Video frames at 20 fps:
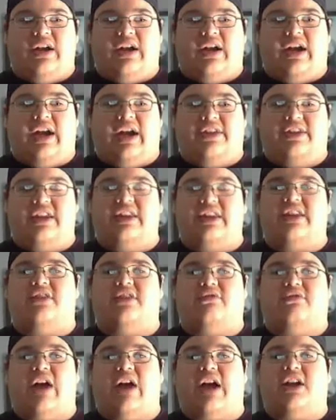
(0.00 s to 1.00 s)
I think that
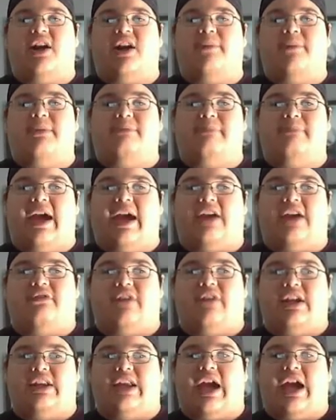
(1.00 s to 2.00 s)
The Rock coming back
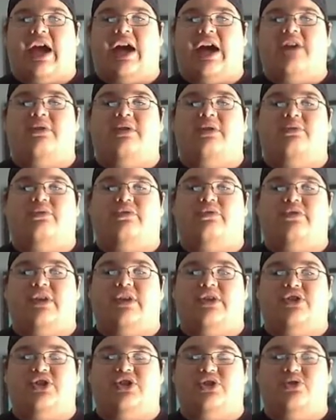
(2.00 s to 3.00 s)
right now and
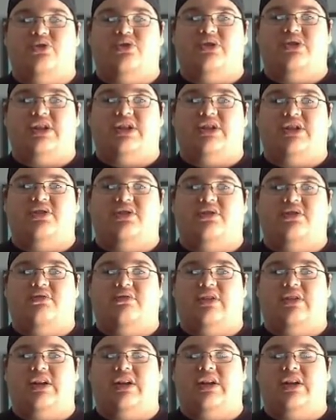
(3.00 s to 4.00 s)
choosing
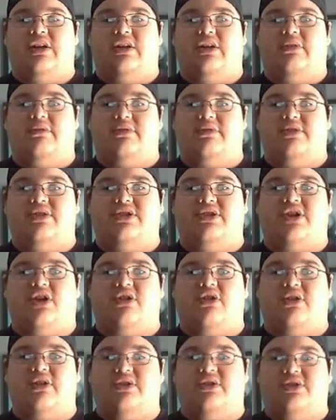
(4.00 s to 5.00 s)
to
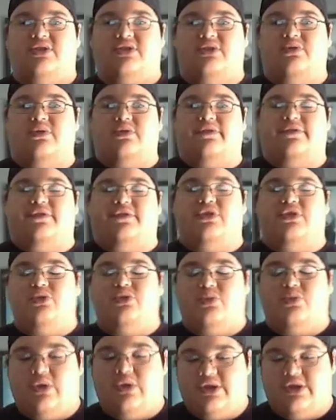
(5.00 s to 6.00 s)
start and to do a
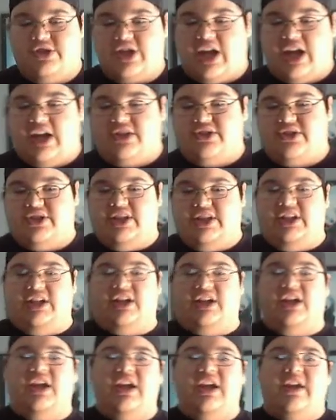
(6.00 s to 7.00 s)
feud with John
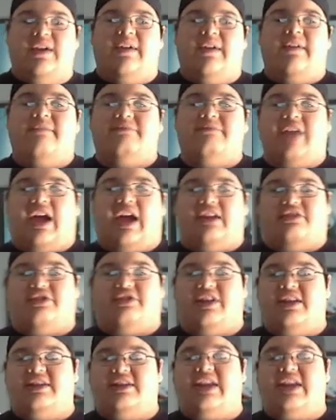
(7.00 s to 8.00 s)
Cena, I
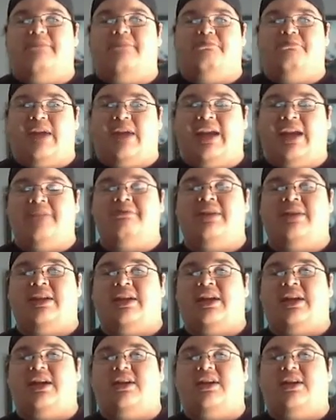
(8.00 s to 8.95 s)
think that maybe